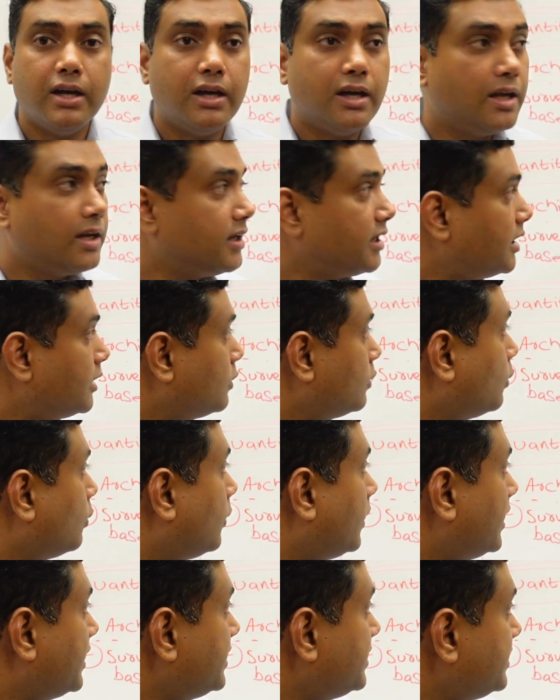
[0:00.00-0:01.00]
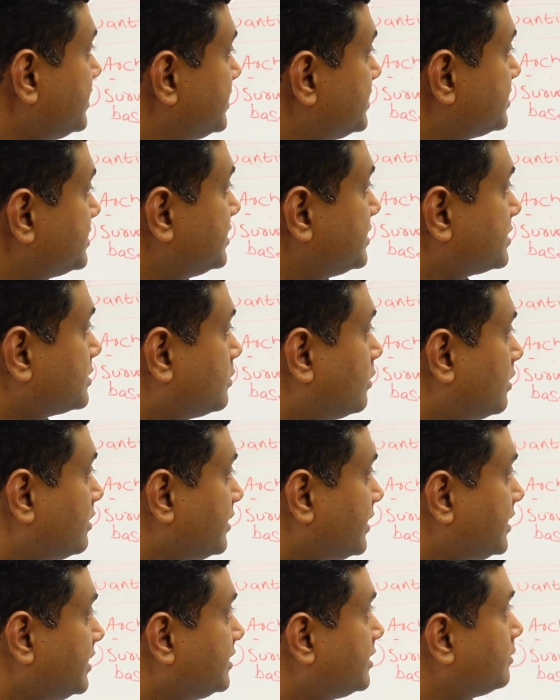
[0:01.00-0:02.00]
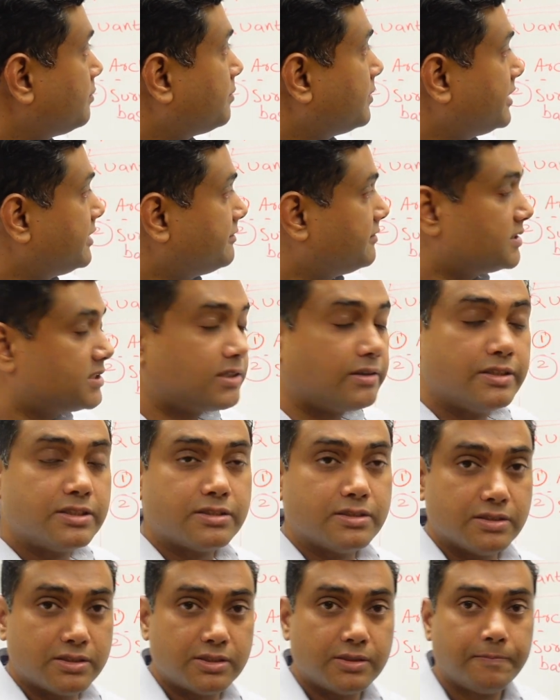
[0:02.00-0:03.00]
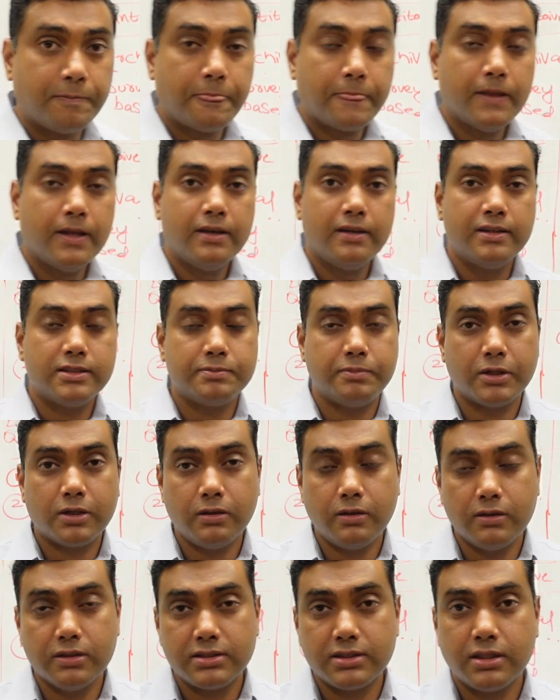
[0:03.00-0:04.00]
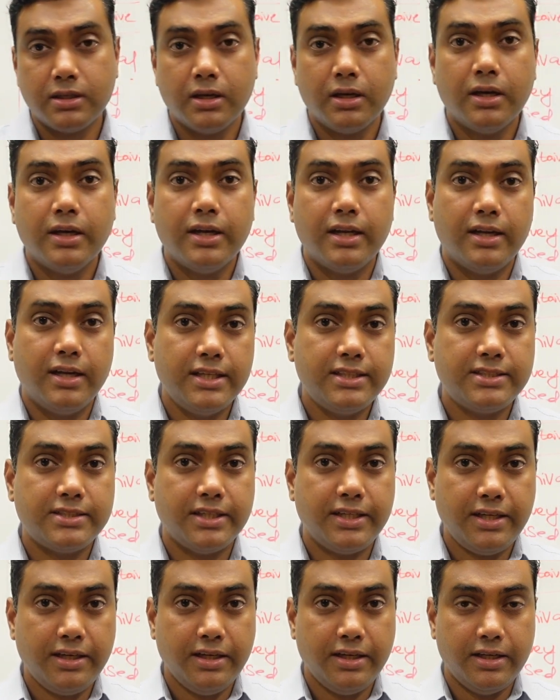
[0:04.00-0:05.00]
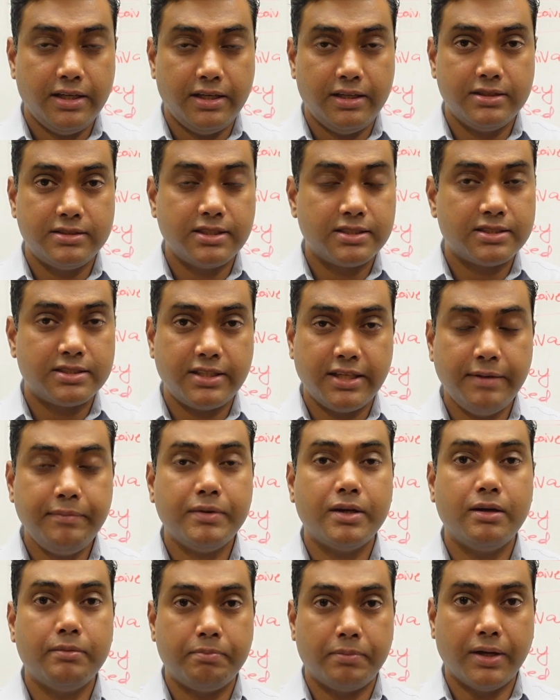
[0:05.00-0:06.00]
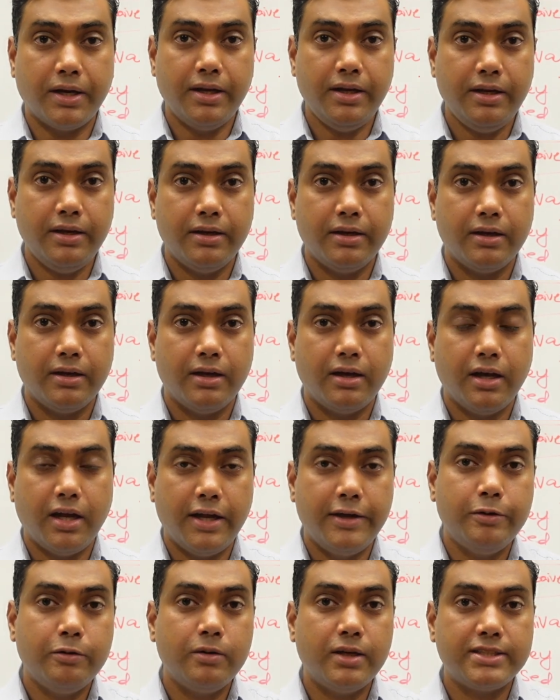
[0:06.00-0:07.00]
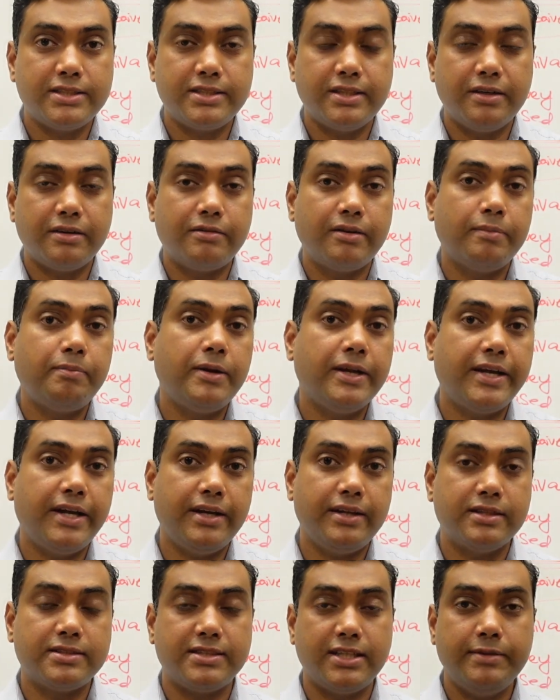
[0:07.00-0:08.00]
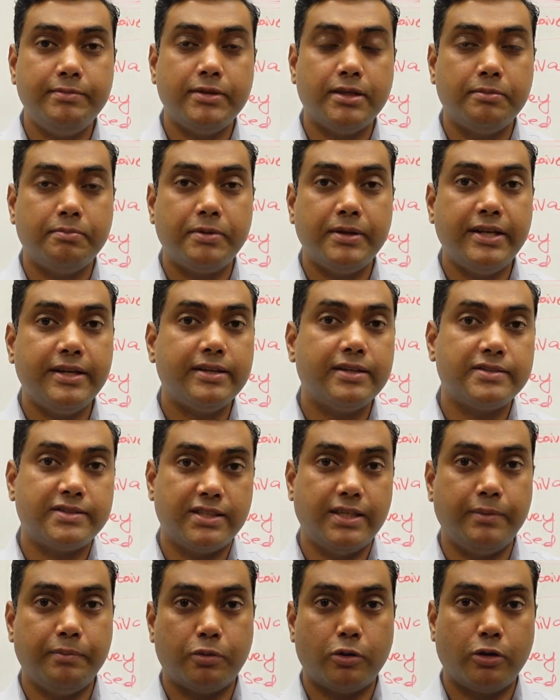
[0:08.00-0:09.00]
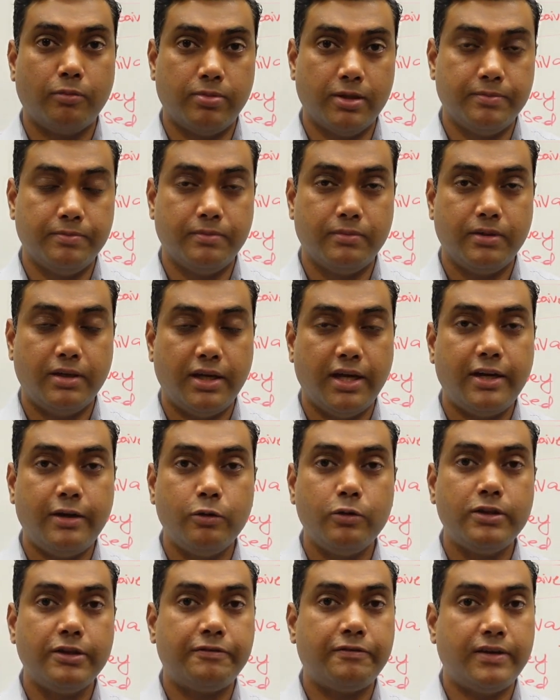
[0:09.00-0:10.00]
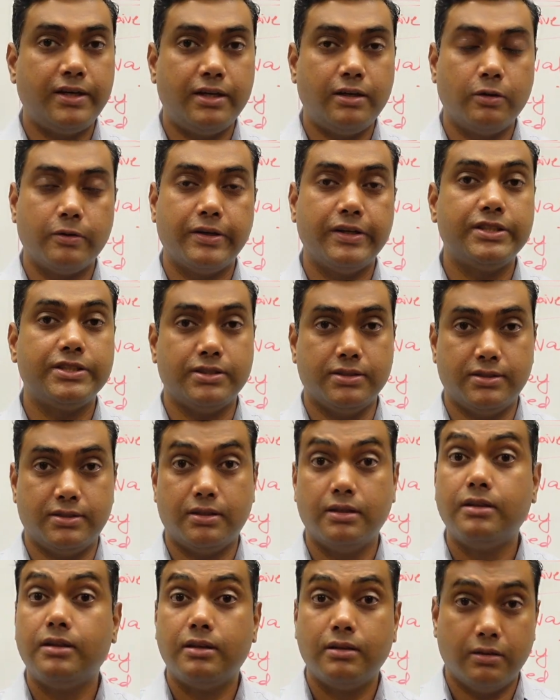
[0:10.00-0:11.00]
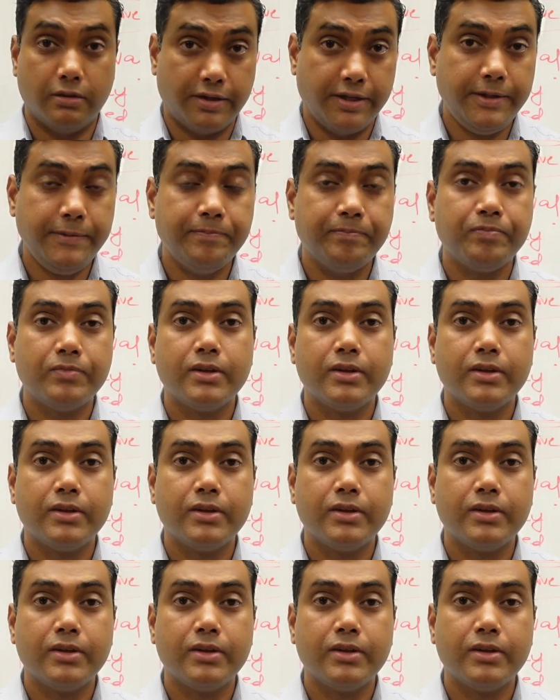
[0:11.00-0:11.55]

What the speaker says: And now, why is this called interpretivist research? Is because, let's say, it's the same company, and you, let's say, replicate the same company and the same problem at two different locations. Okay.